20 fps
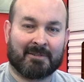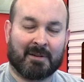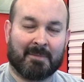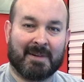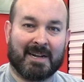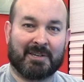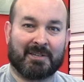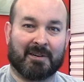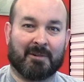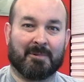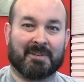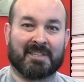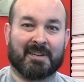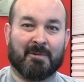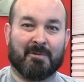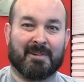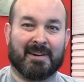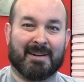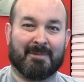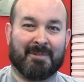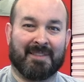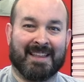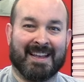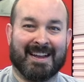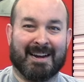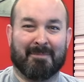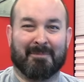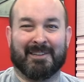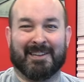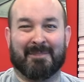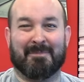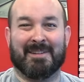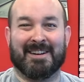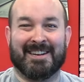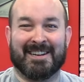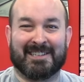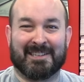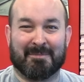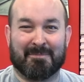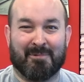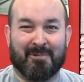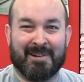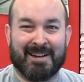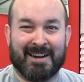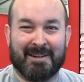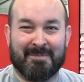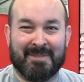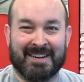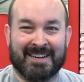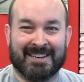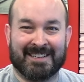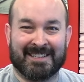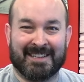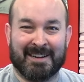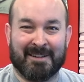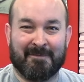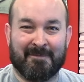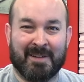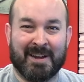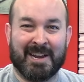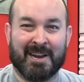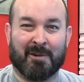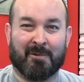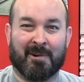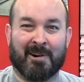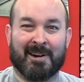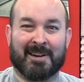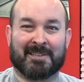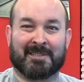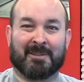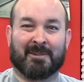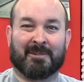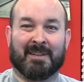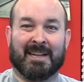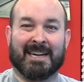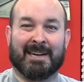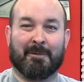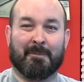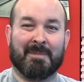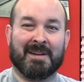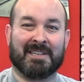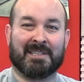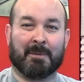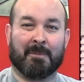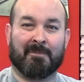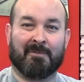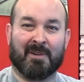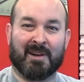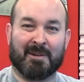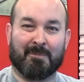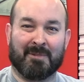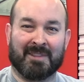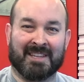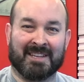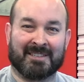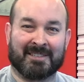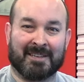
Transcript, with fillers: so I'm not sure what's going on with that. I'm a little bit disappointed because the Video Artist looked like it would be some fun with this